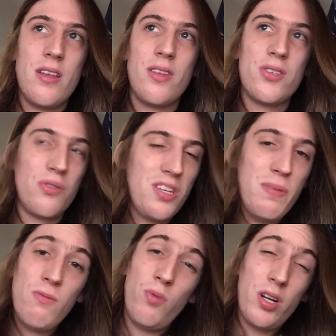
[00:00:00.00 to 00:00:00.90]
There's only
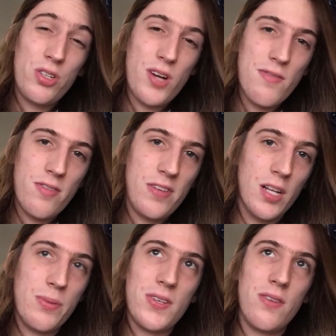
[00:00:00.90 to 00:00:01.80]
been one Trevor
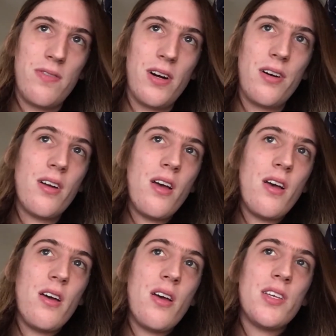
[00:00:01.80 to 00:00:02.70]
Phillips so far,
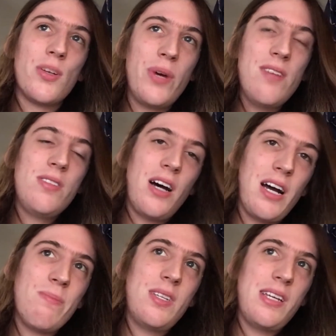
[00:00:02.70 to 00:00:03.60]
so we have
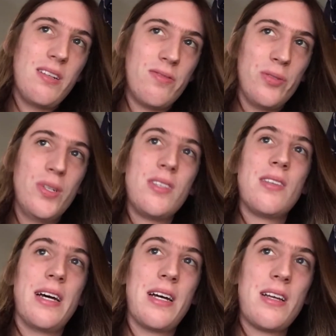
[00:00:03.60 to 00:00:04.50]
time to influence
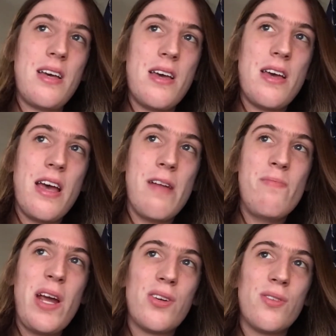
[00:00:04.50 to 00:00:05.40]
that and
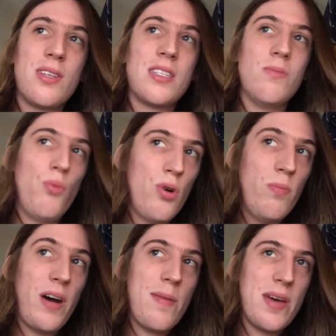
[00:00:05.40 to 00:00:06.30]
make sure that as more
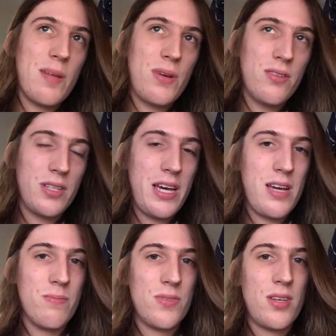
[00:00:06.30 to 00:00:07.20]
bi men appear in
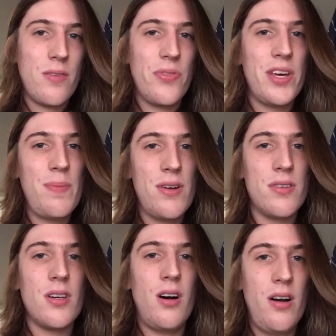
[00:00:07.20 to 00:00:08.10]
games, they appear
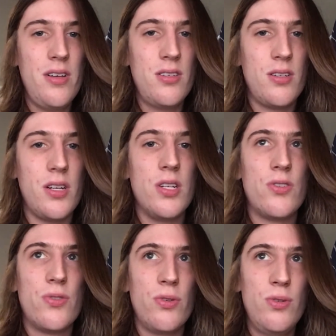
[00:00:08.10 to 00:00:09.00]
as honest and
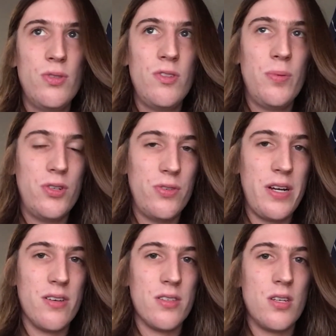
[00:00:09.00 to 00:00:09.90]
truthful
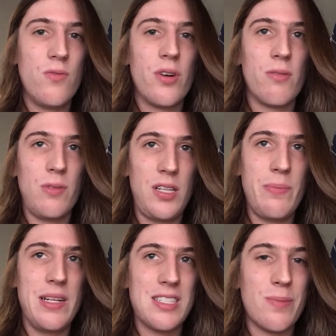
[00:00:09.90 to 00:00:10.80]
portrayals of what it really
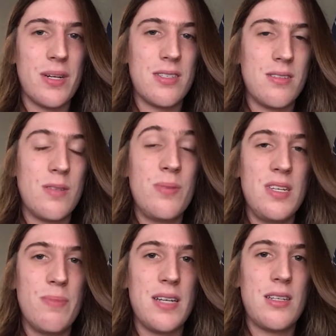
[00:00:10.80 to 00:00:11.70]
means to
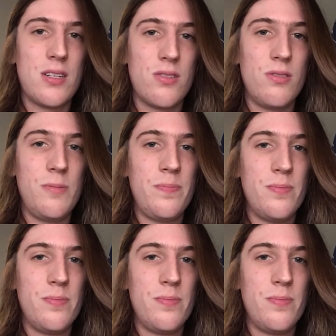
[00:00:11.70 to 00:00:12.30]
be bisexual.